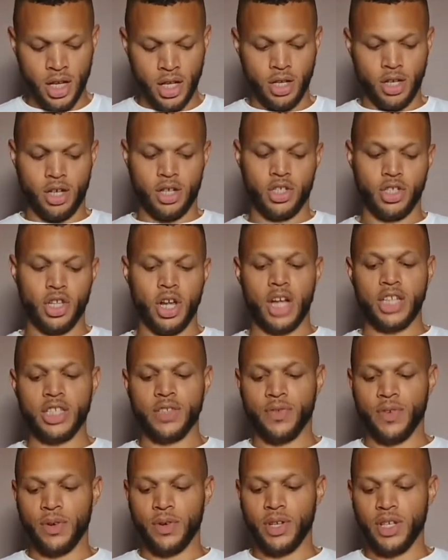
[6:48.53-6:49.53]
You're going to start
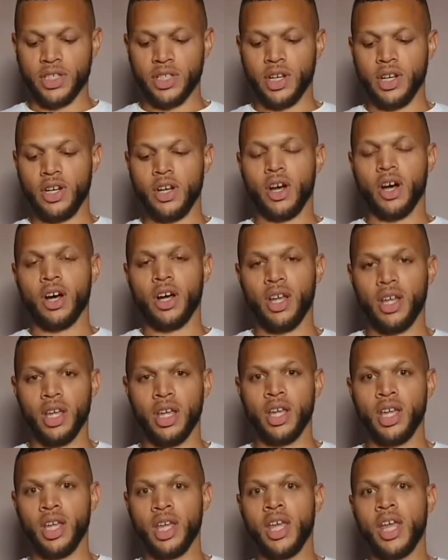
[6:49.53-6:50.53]
to feel this a lot
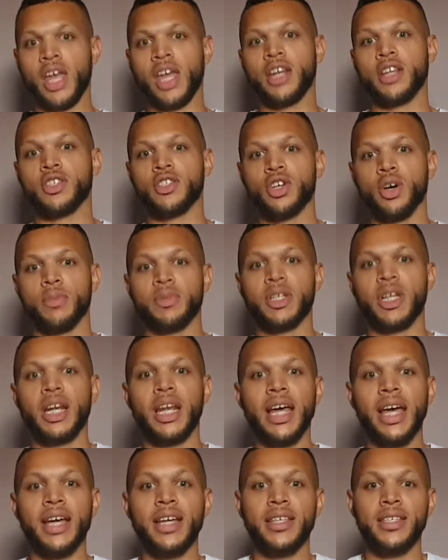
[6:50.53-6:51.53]
on the tops of
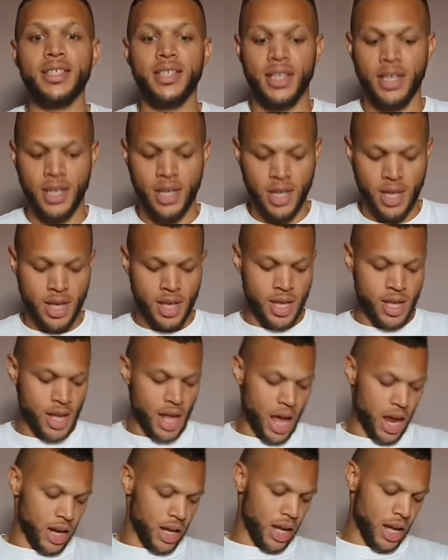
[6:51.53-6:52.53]
your legs,
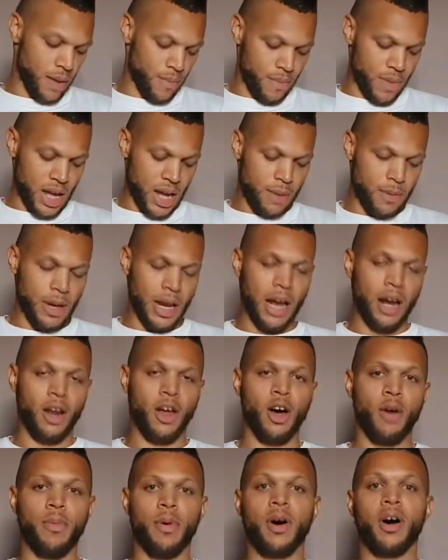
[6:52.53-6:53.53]
and again, maybe that
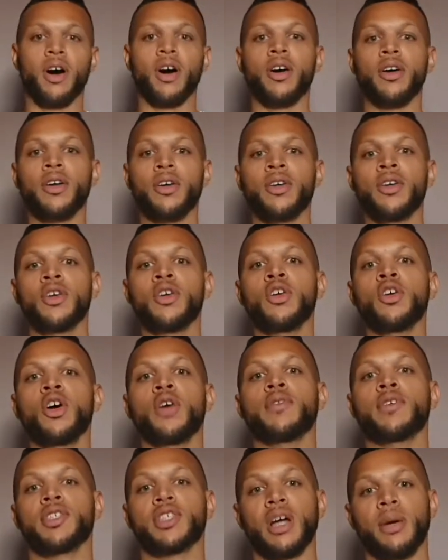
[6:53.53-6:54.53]
lower part of
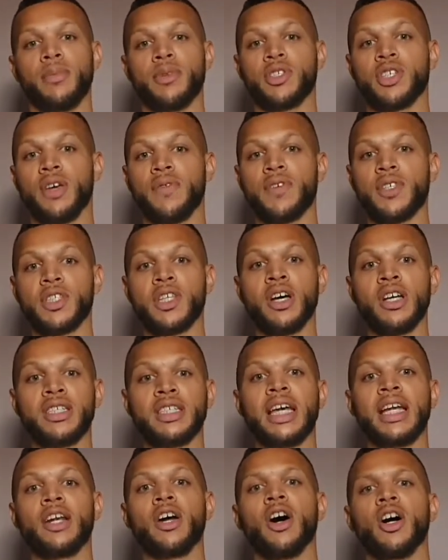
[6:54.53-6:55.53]
your stomach. So if it
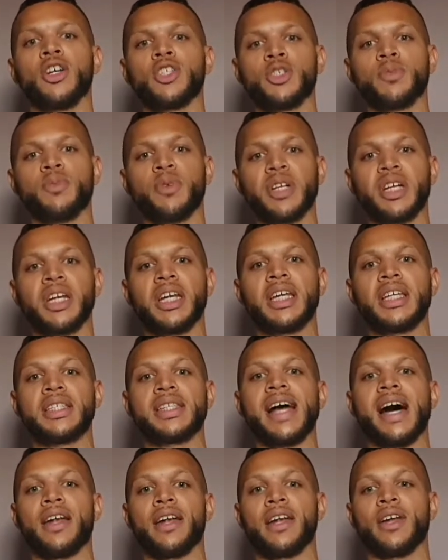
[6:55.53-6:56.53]
starts getting hard, just bring your
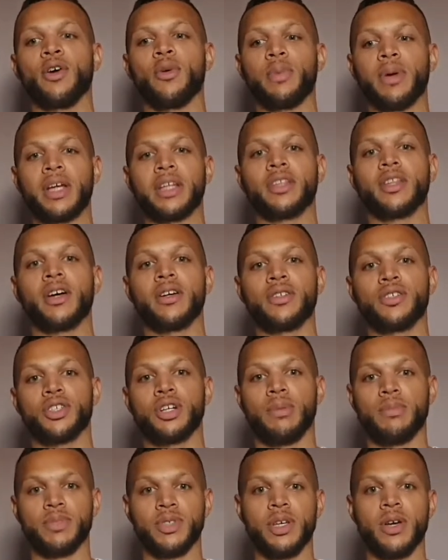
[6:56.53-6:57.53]
knees down a little bit, don't
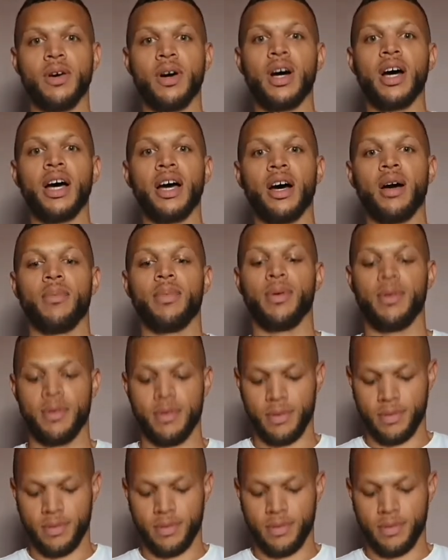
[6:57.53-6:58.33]
jump so high up.